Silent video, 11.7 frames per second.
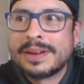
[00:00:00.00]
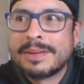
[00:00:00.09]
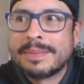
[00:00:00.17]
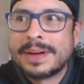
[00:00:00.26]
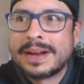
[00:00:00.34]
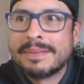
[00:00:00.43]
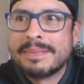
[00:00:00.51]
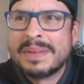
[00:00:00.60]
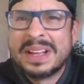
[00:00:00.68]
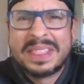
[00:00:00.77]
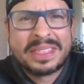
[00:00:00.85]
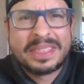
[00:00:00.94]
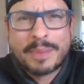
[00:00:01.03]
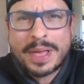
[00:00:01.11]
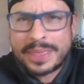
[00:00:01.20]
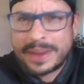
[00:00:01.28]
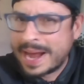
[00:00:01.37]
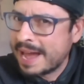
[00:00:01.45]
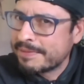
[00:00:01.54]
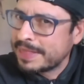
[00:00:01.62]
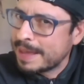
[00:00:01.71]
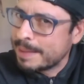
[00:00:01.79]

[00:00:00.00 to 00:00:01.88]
in about a month or month and a half at that